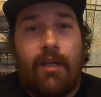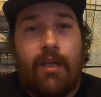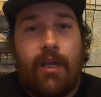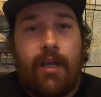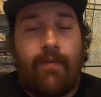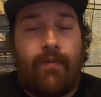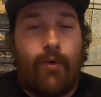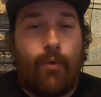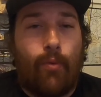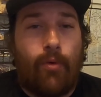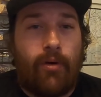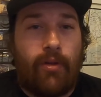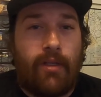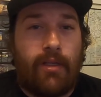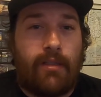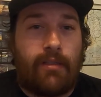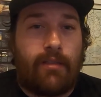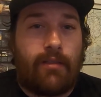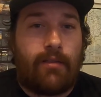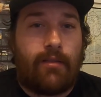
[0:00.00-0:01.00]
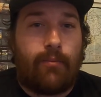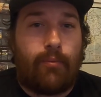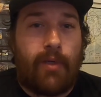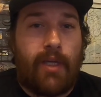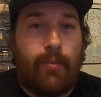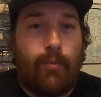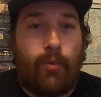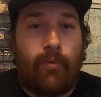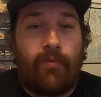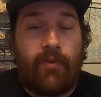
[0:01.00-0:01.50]
if you're one of these
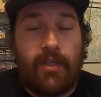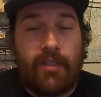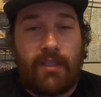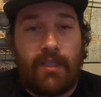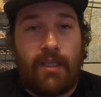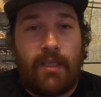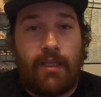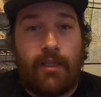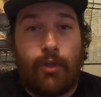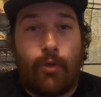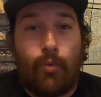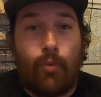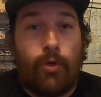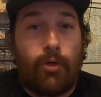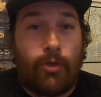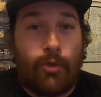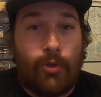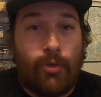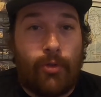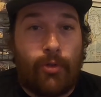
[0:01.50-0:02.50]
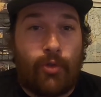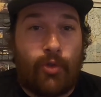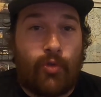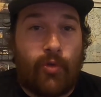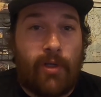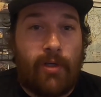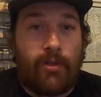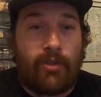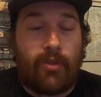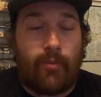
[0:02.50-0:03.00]
people visiting and you want to do those
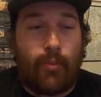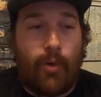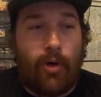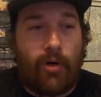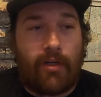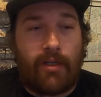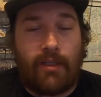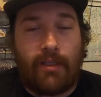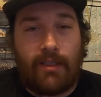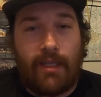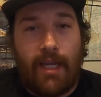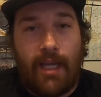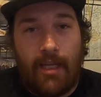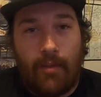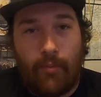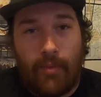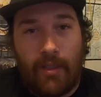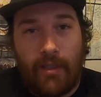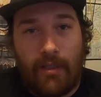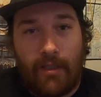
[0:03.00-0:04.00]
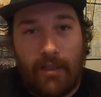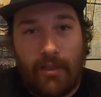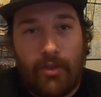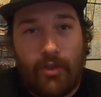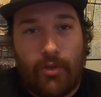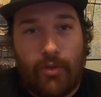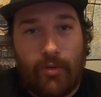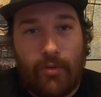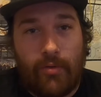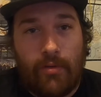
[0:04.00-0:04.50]
trails, the parking can be an
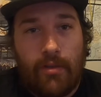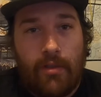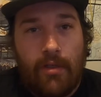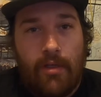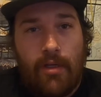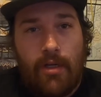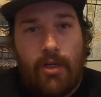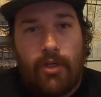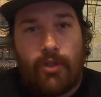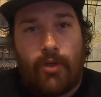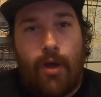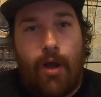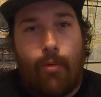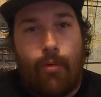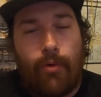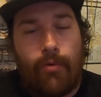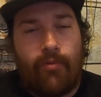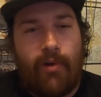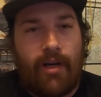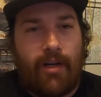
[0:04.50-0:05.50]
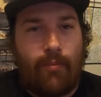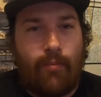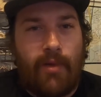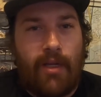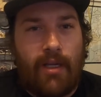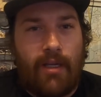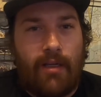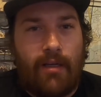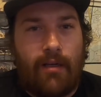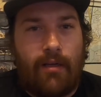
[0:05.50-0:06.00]
issue. So I would
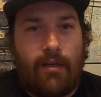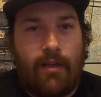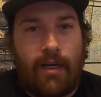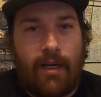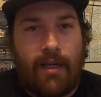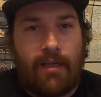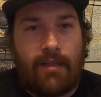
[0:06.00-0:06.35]
recommend, like I